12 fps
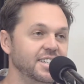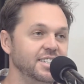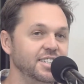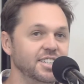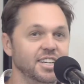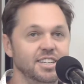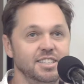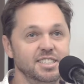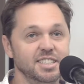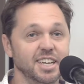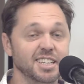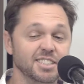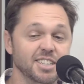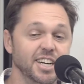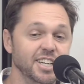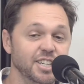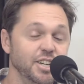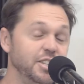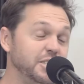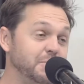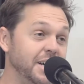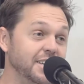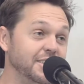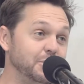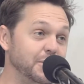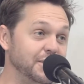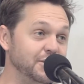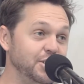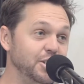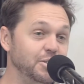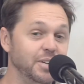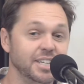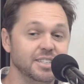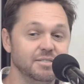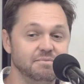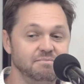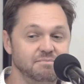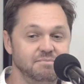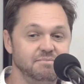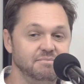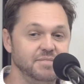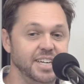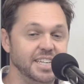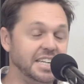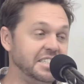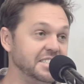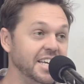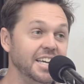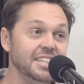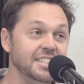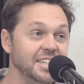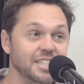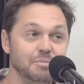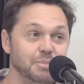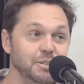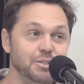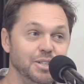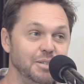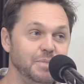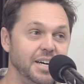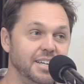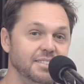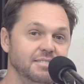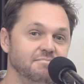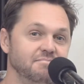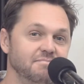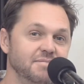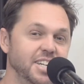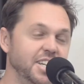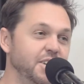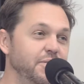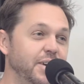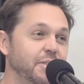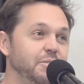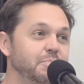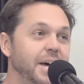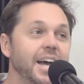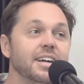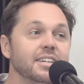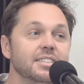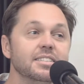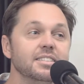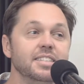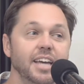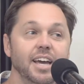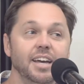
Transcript: He's like, look, I don't know this market as well as you. I can understand it and I can build it, but I don't know if I would back it yet.